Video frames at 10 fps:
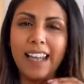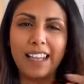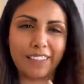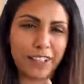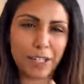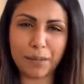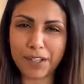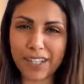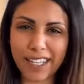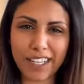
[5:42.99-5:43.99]
If you're going to be
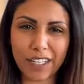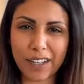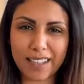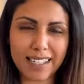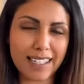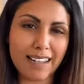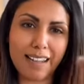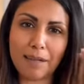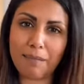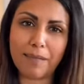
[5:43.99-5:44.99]
drinking a lot this
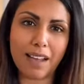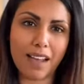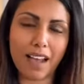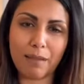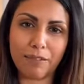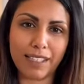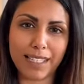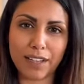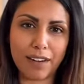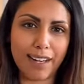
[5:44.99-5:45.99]
time, I'm really
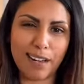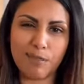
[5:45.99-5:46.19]
sorry.